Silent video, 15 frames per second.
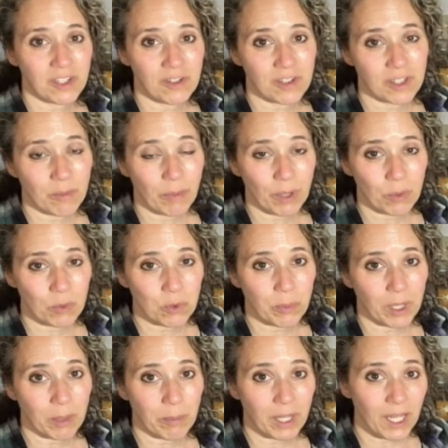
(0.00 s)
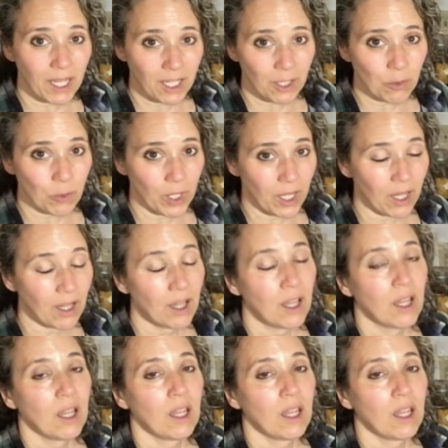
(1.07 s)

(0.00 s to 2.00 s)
use it, my rhubarb anyway.